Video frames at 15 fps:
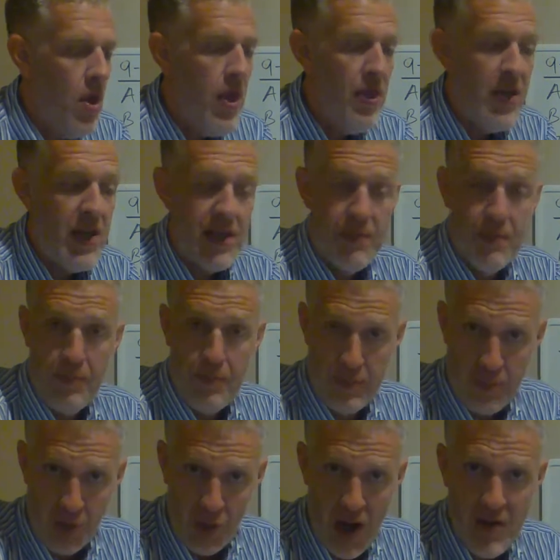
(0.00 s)
that these
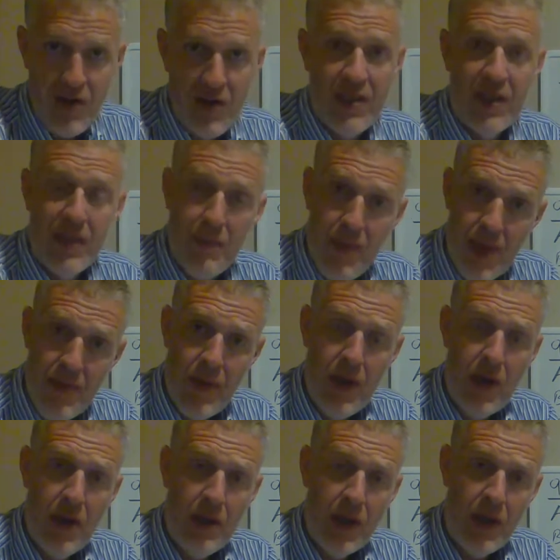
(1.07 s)
projects and, commit,
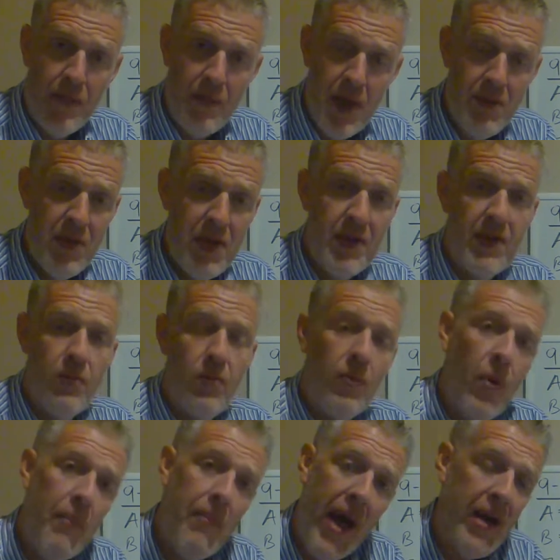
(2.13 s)
or commitments,
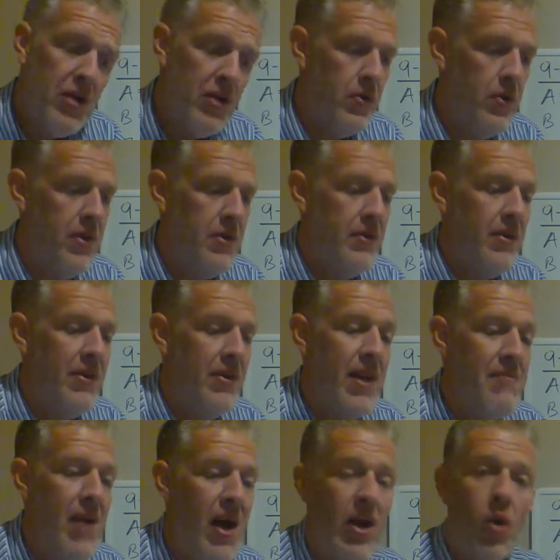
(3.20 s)
what matters to us, they
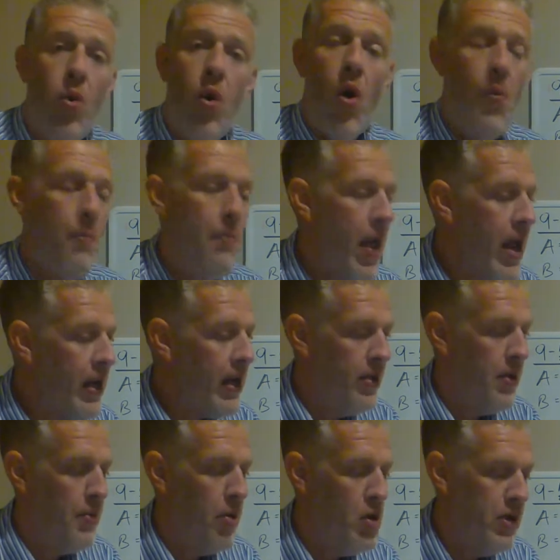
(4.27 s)
might, quote, make
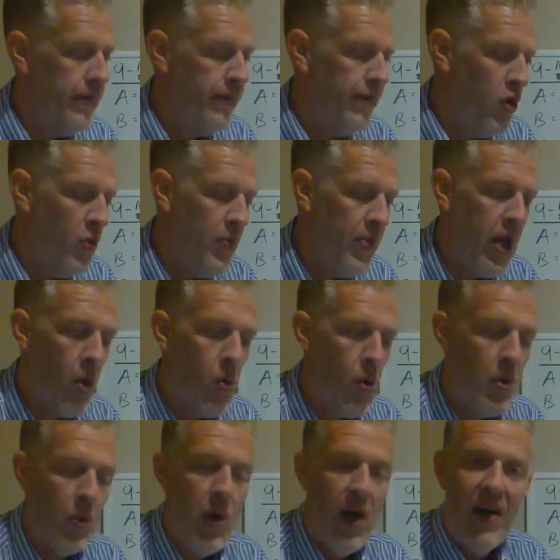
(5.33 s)
the person for whom they are
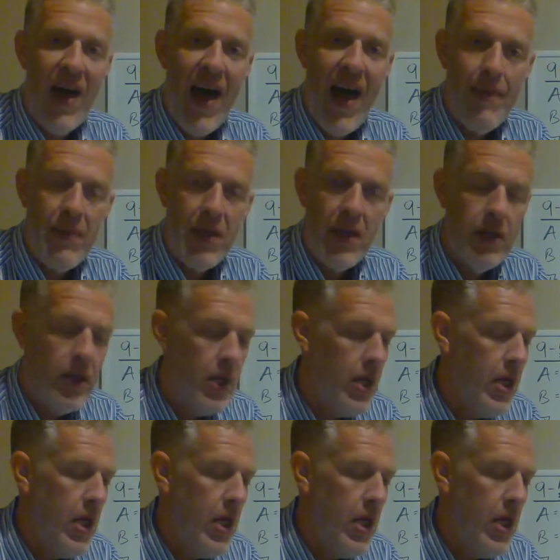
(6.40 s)
worthwhile happy.